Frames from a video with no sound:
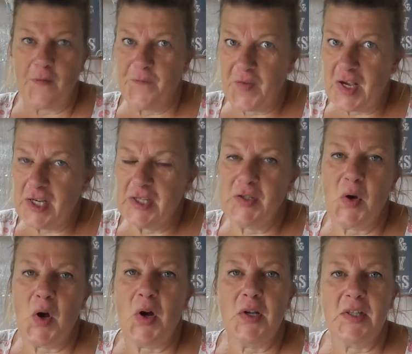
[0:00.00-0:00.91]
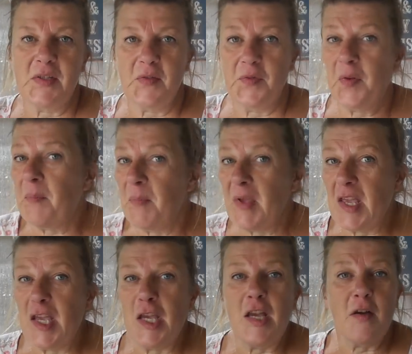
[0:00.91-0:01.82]
Fingers crossed for
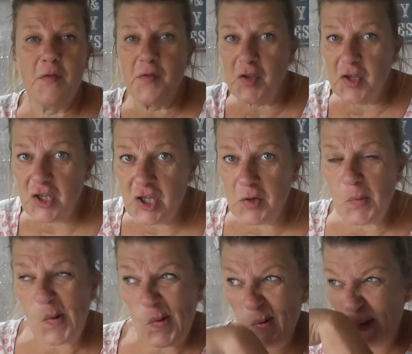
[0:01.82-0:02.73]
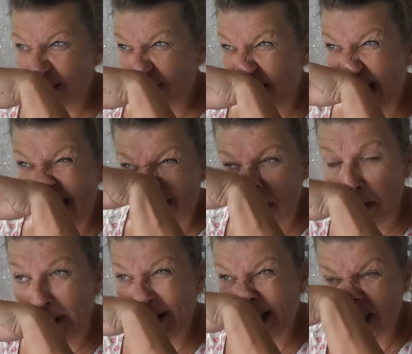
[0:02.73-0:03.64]
me, for you all, for
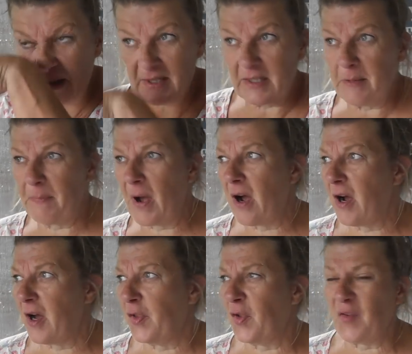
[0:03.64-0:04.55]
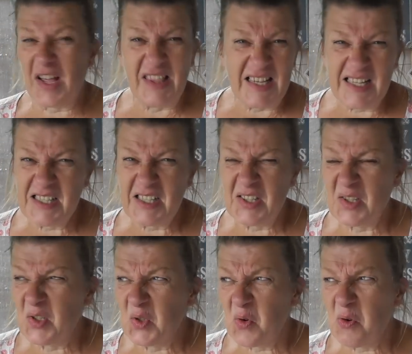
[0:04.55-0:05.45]
everyone who's in the path of, I think it's
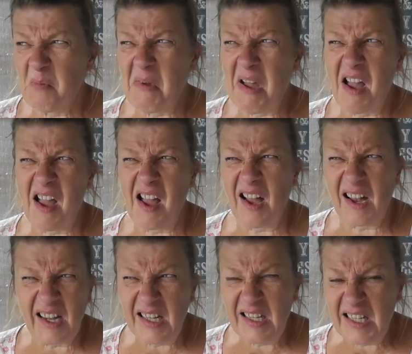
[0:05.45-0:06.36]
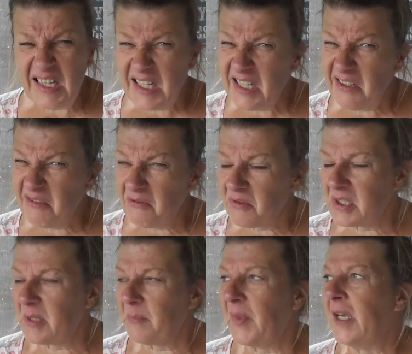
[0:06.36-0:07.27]
Storm Eileen or
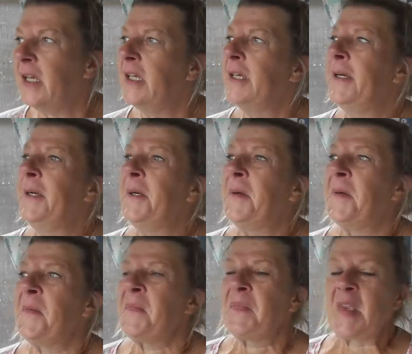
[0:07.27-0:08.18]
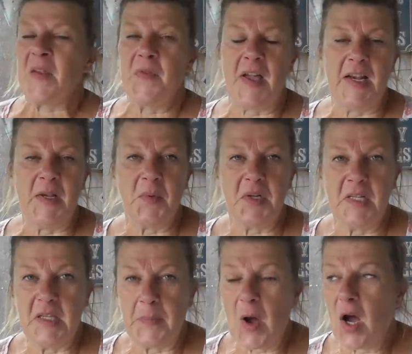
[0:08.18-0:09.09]
something, for anyone
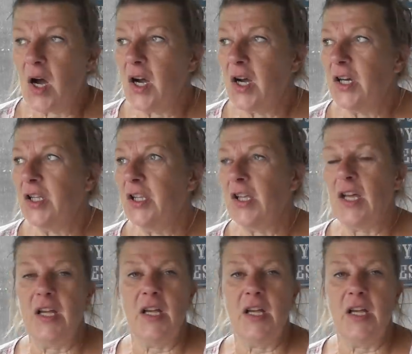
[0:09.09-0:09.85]
in the path,